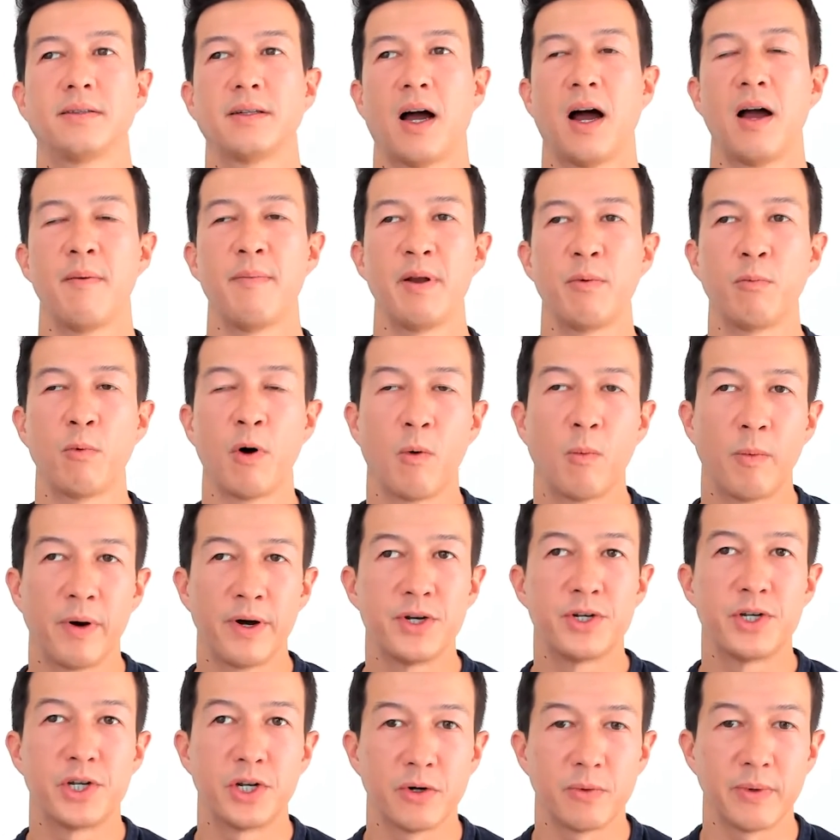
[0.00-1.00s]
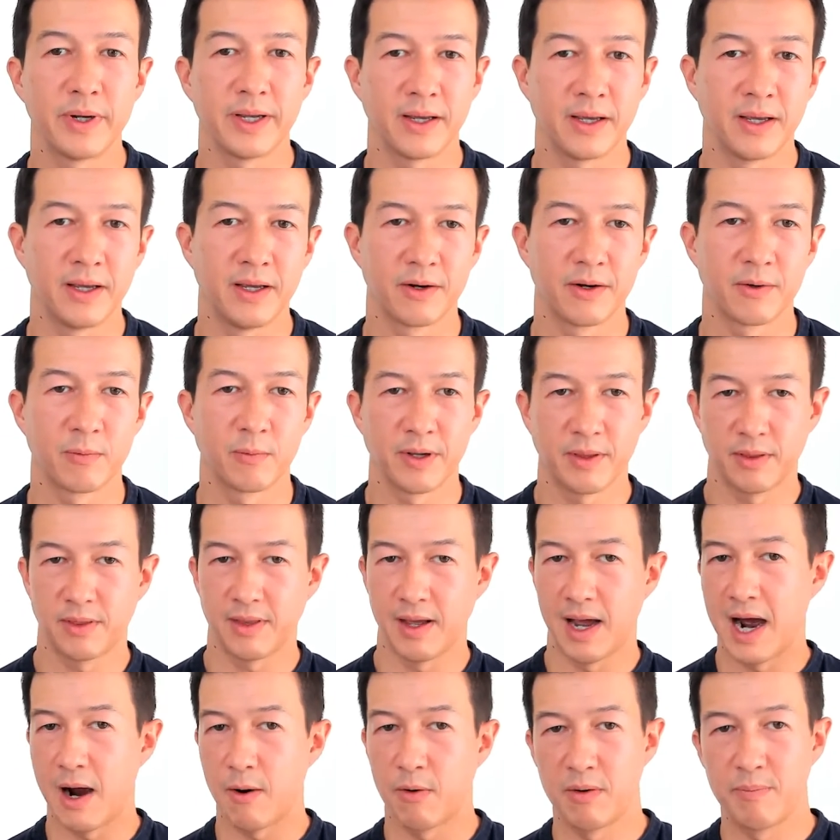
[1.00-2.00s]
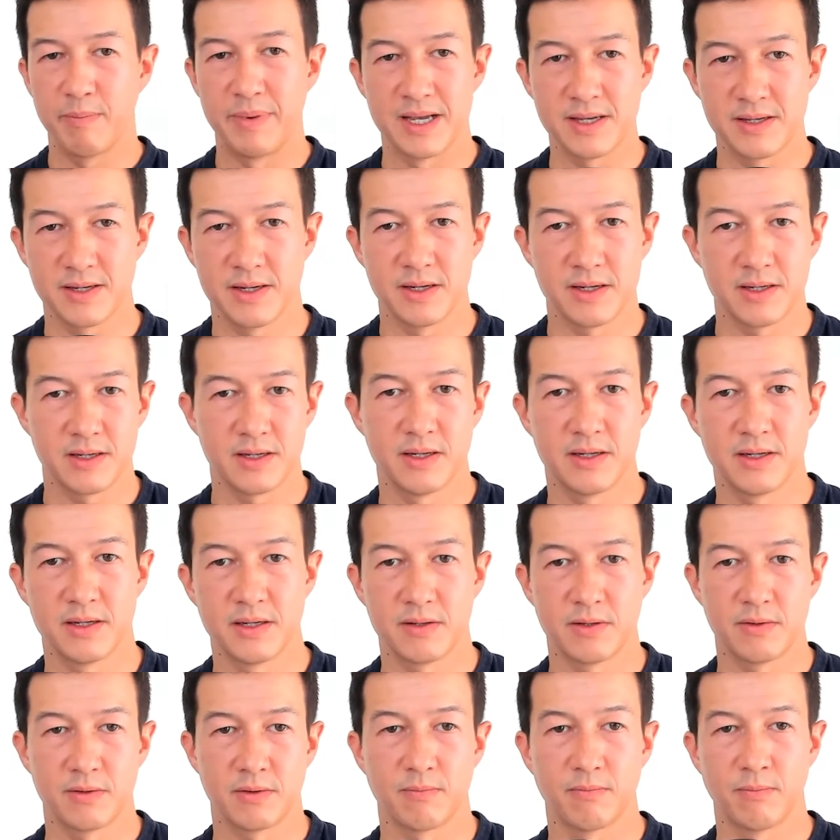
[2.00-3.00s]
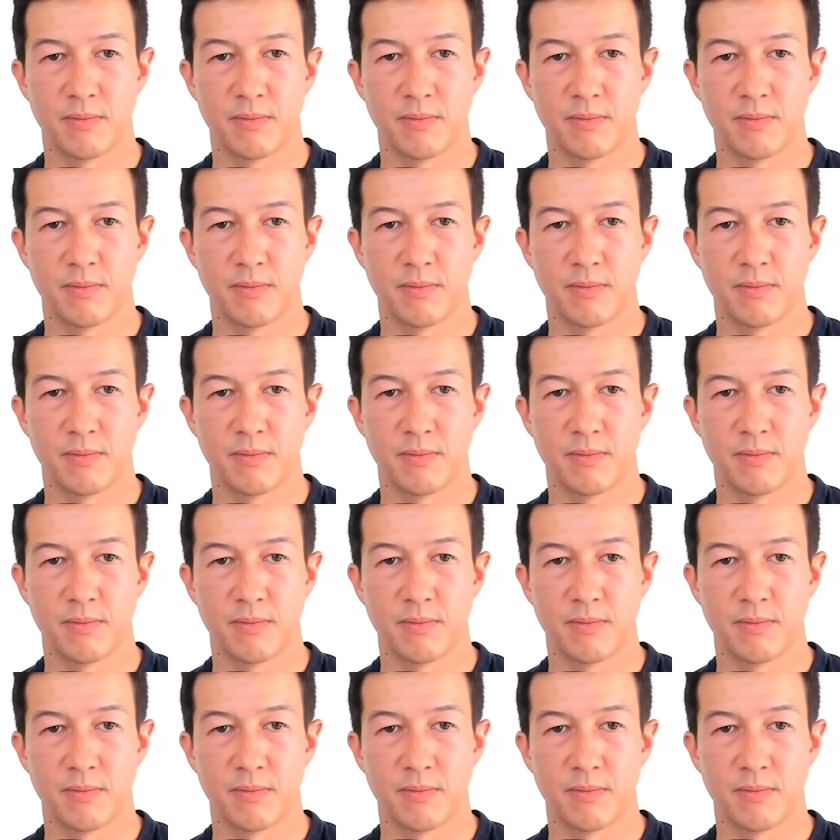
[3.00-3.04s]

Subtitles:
what we're doing here with our businesses,